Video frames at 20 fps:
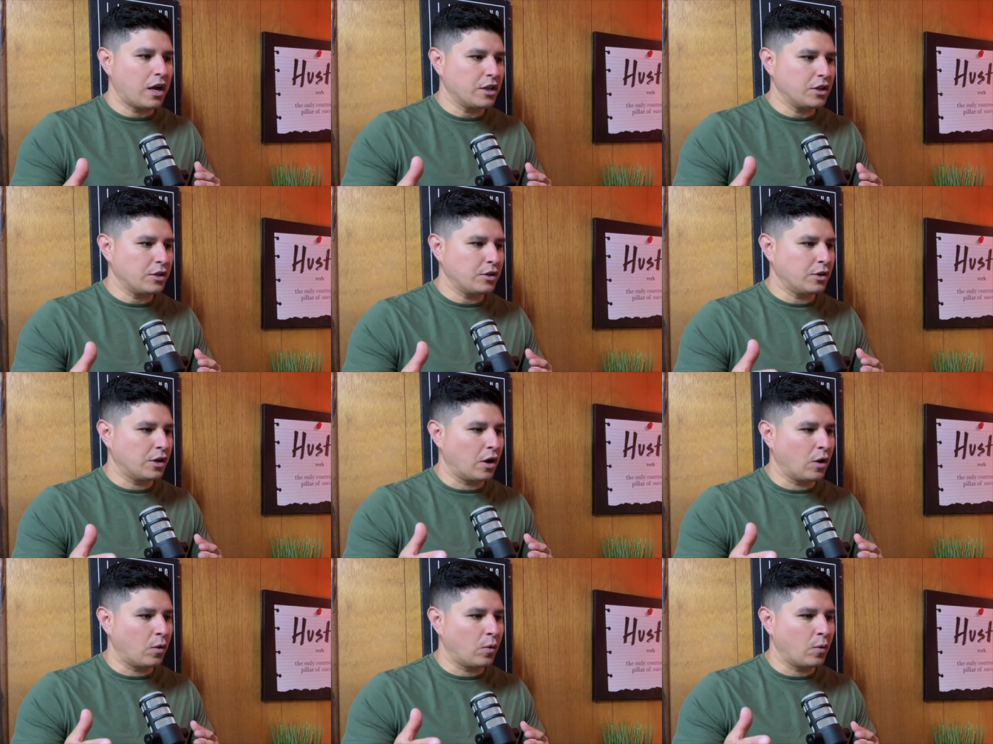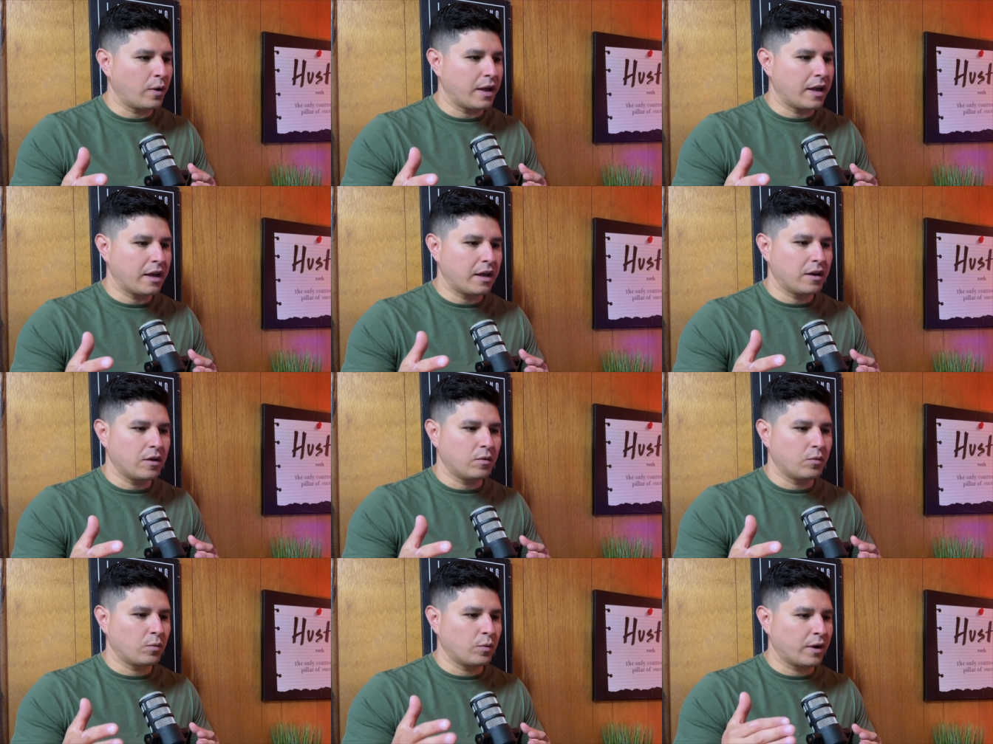You know,
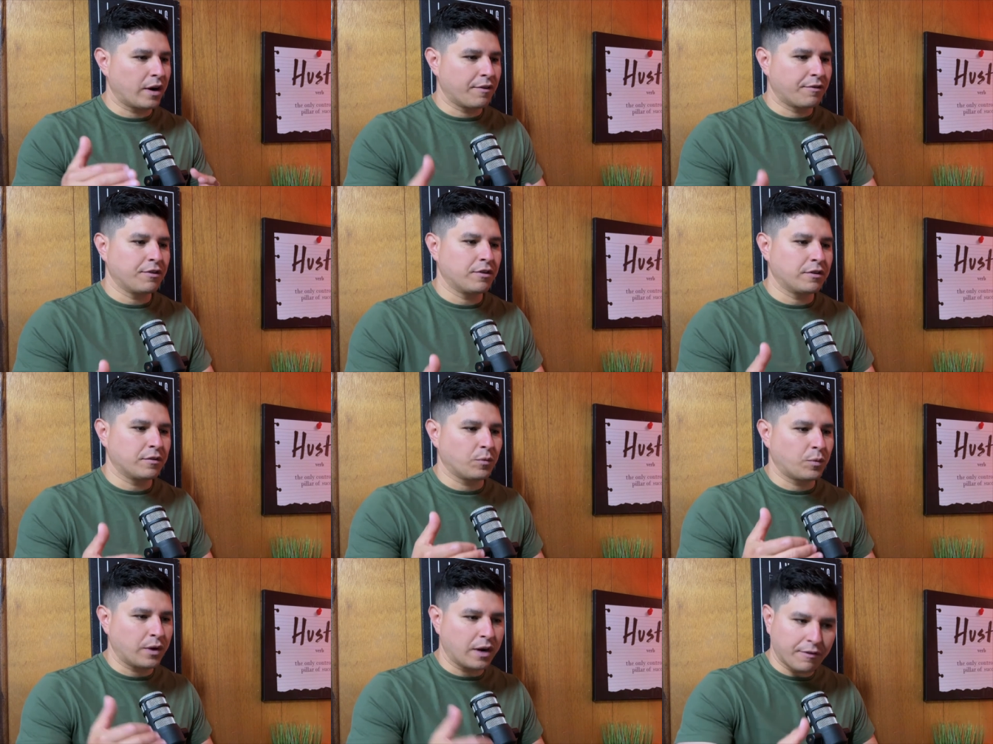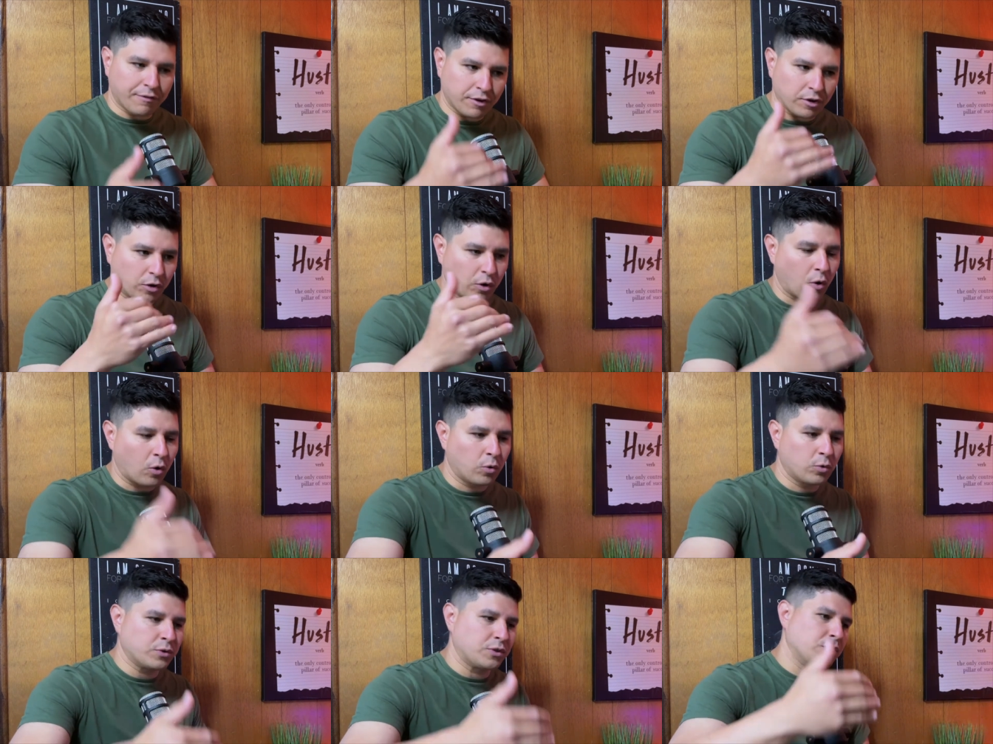whatever whatever
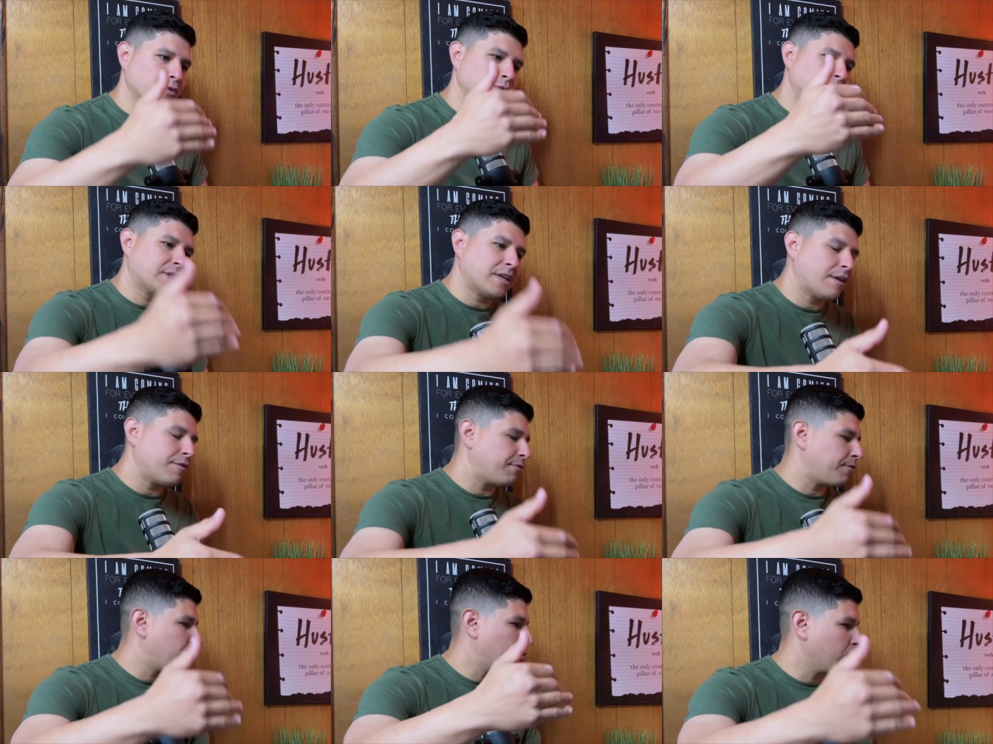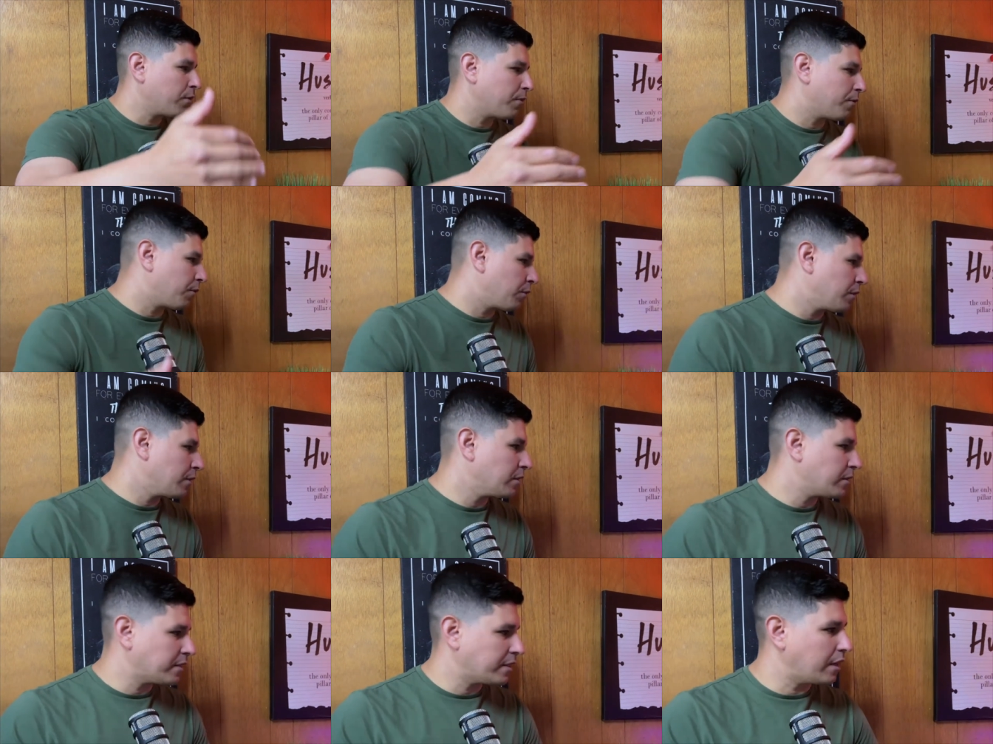goals you set forth for
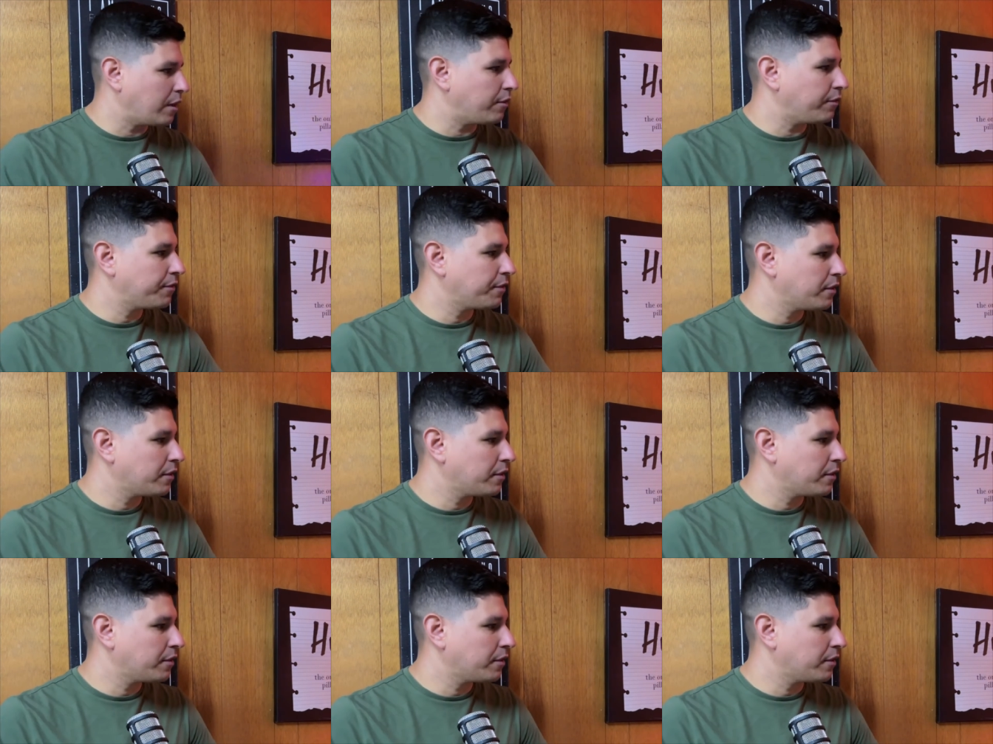yourself,